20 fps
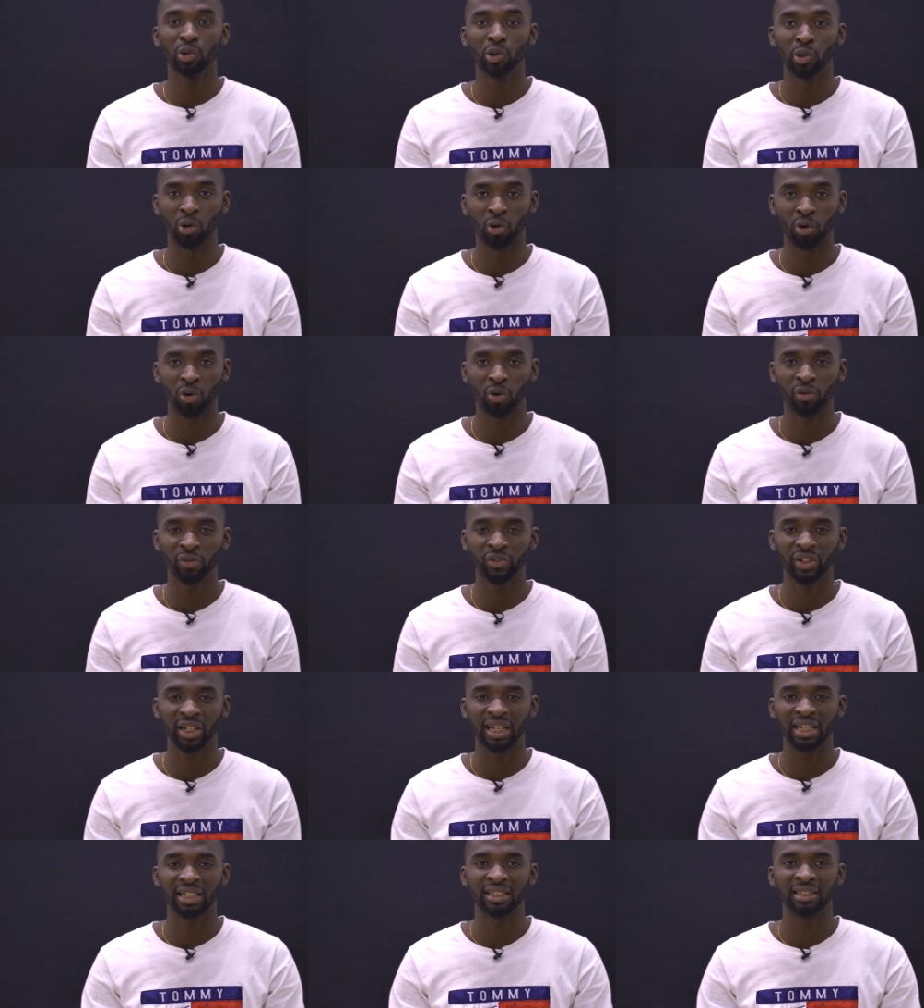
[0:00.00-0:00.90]
loved
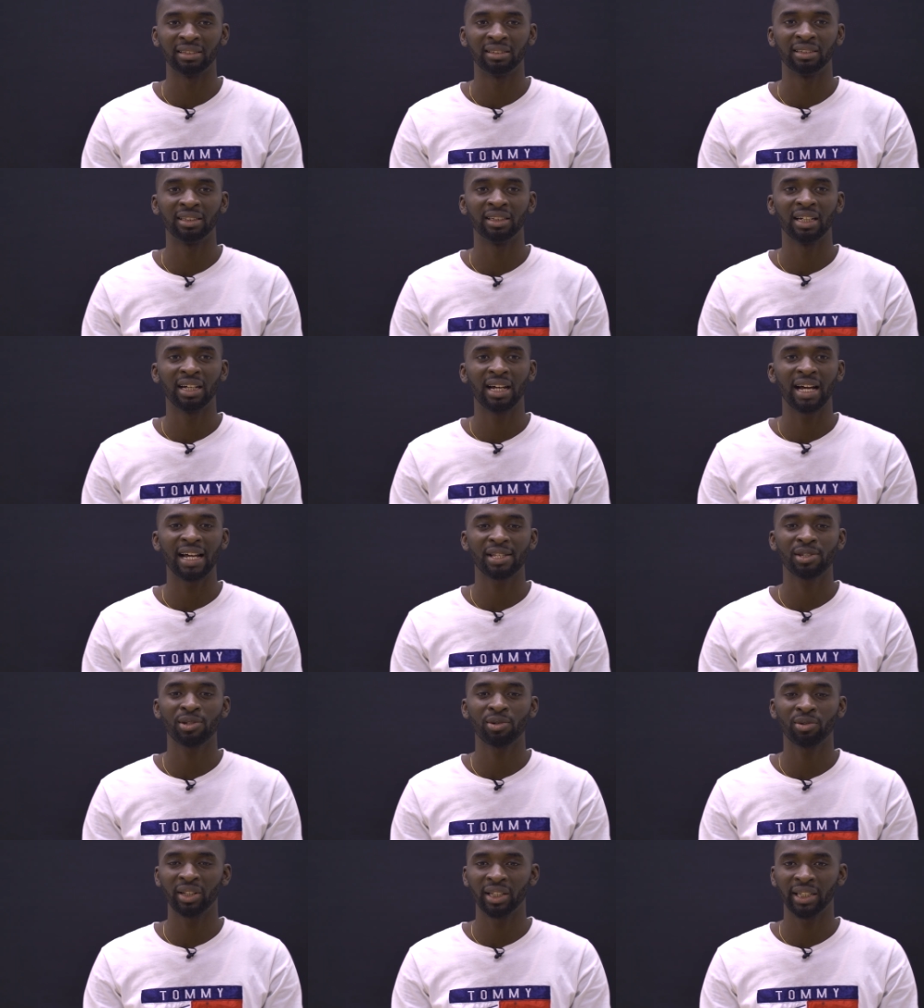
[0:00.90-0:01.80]
and I
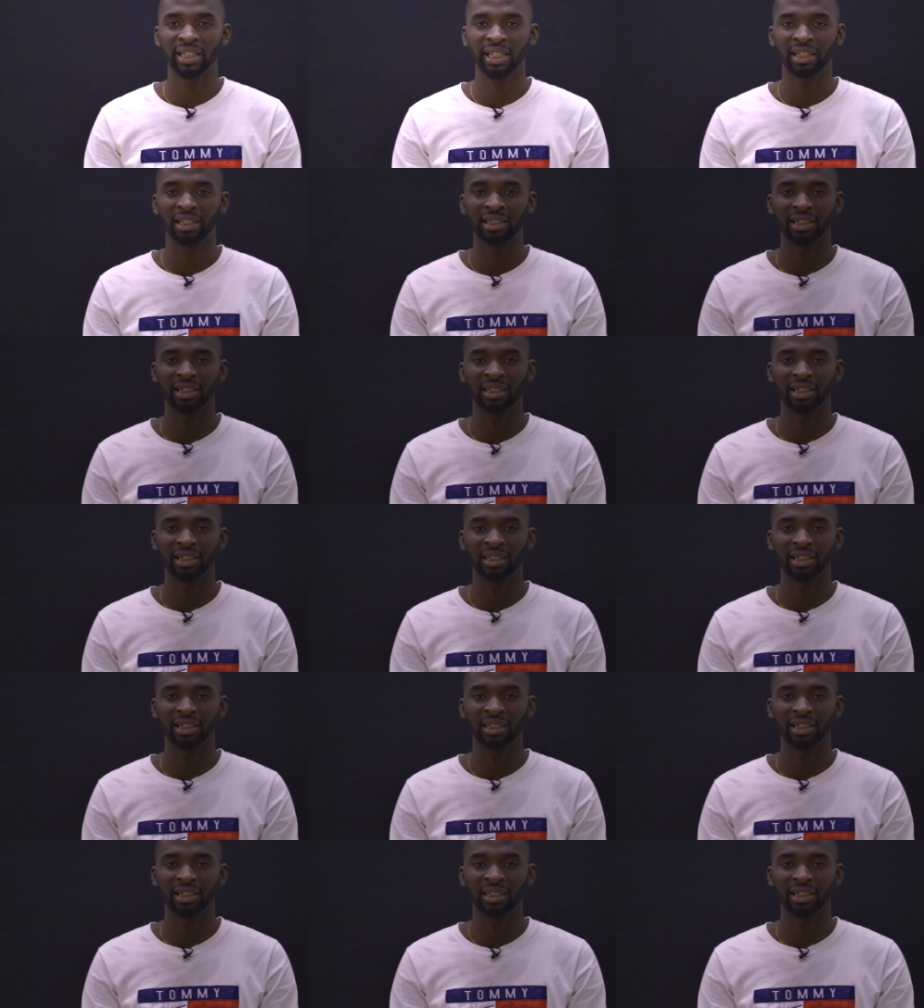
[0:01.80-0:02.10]
saw the care